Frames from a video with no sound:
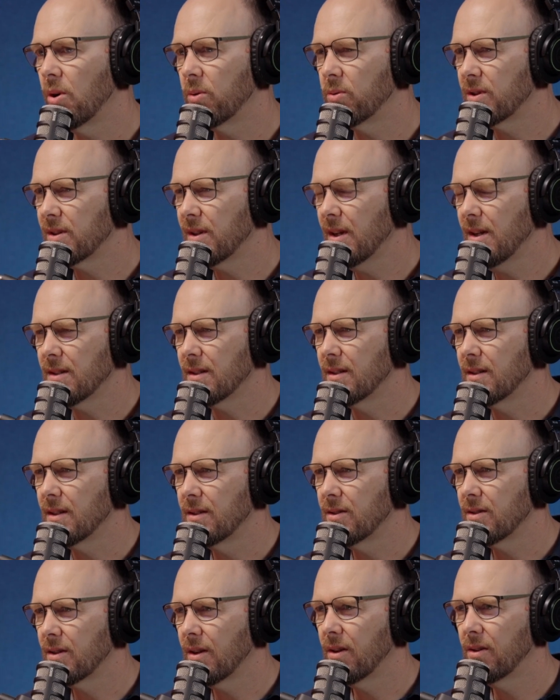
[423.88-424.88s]
seasons.
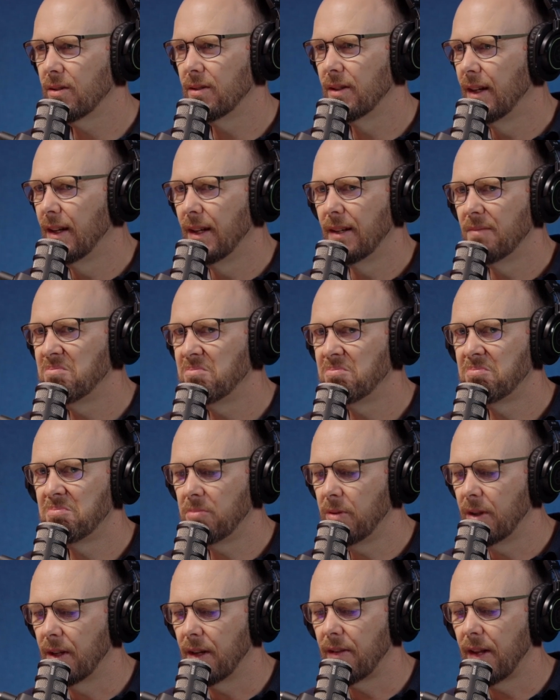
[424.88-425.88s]
And so,
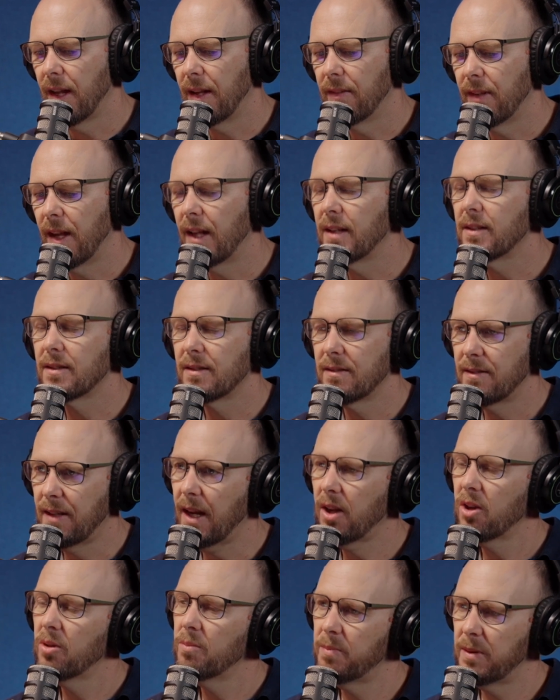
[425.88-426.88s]
you know, that
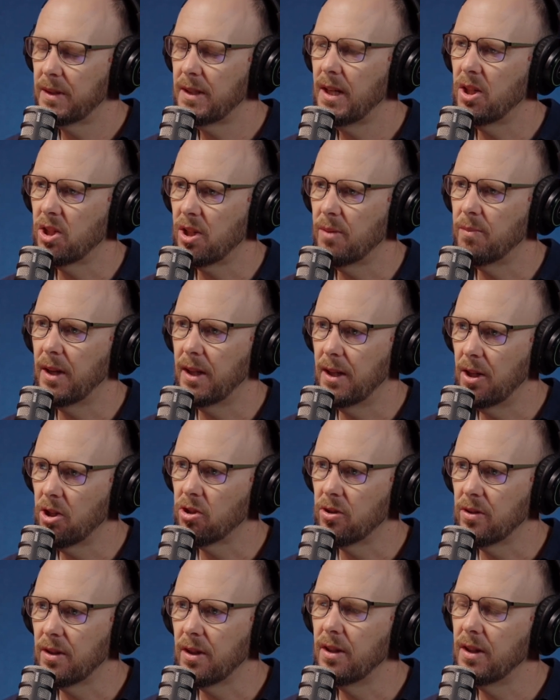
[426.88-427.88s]
could potentially be an
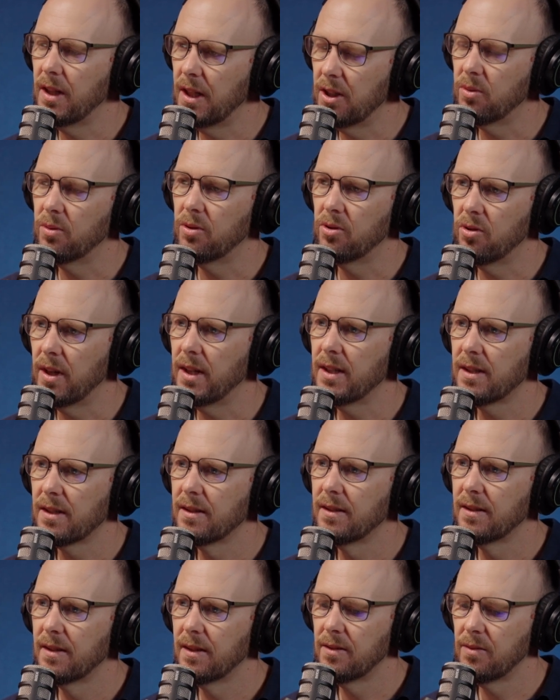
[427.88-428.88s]
issue that you need to address.
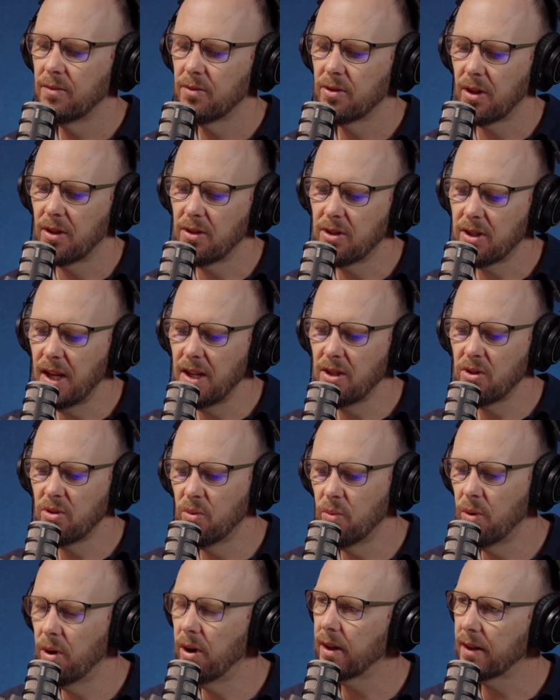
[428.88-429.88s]
So
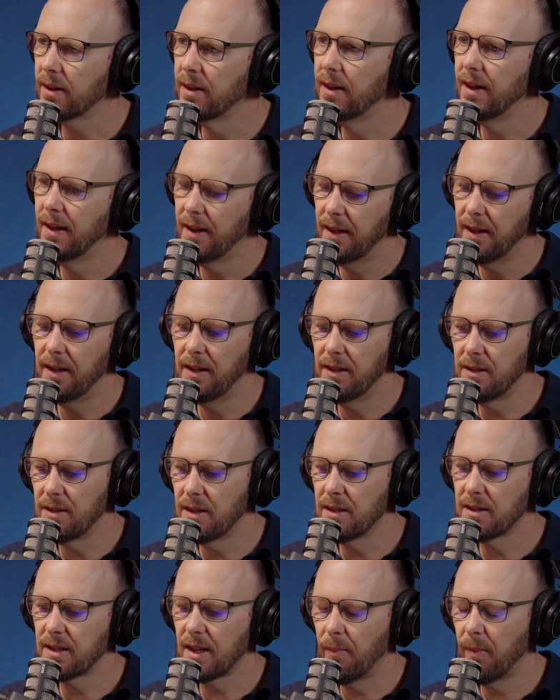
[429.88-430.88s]
seasonal work
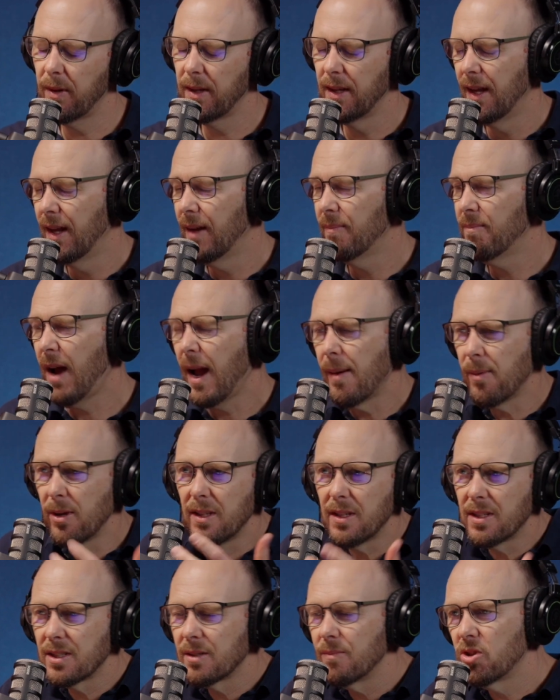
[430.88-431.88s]
is something. Maybe
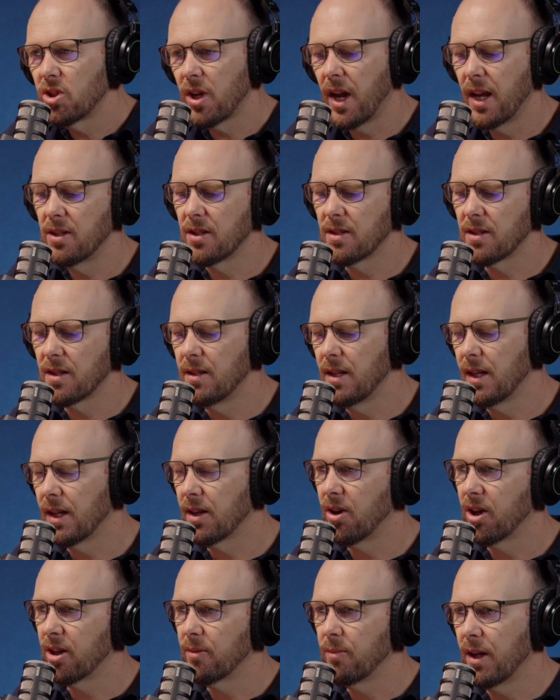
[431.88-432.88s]
there's some changes in the
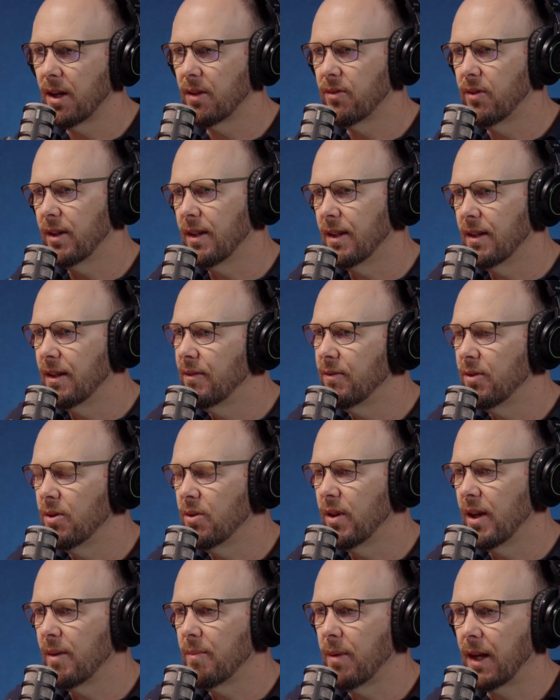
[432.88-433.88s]
economy. I think, you know, if you
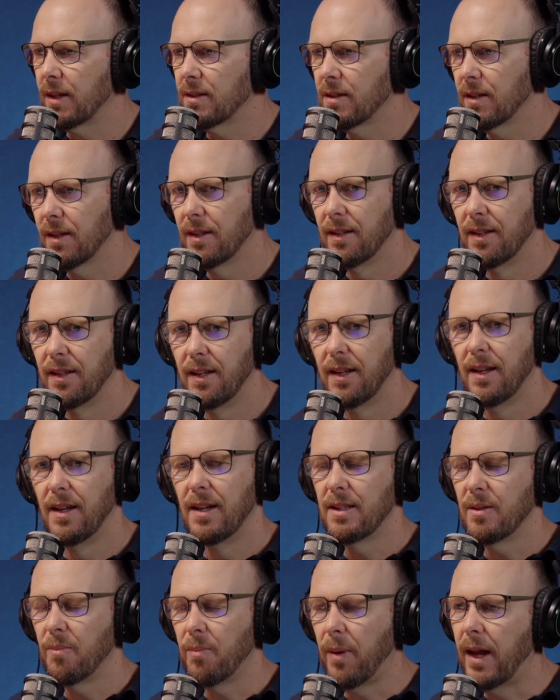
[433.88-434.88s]
think back to
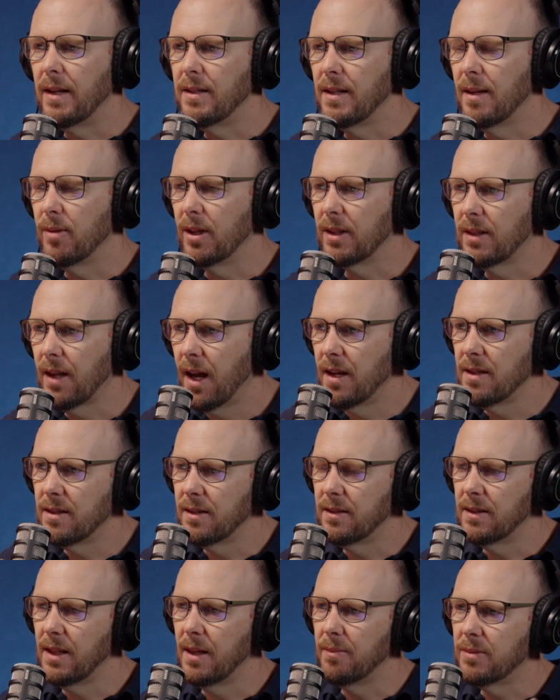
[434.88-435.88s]
the pandemic days,
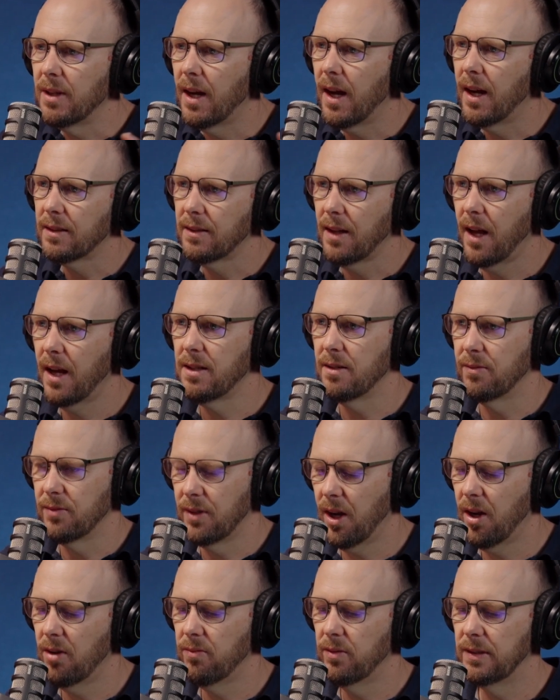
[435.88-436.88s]
the deep, dark days of
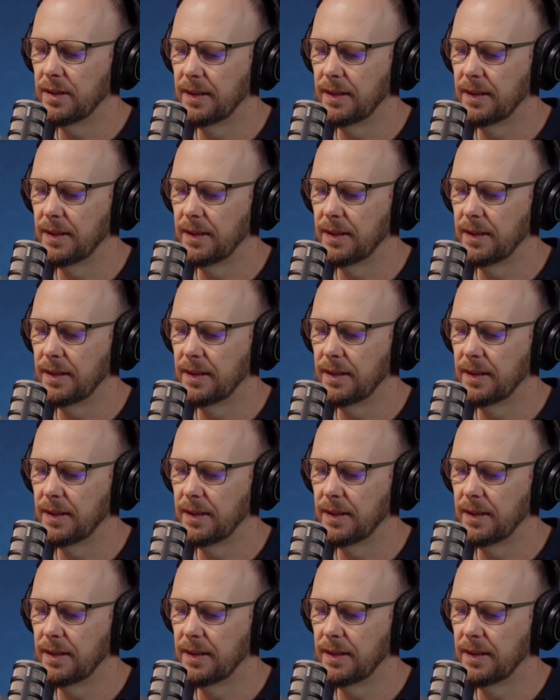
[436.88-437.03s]
COVID,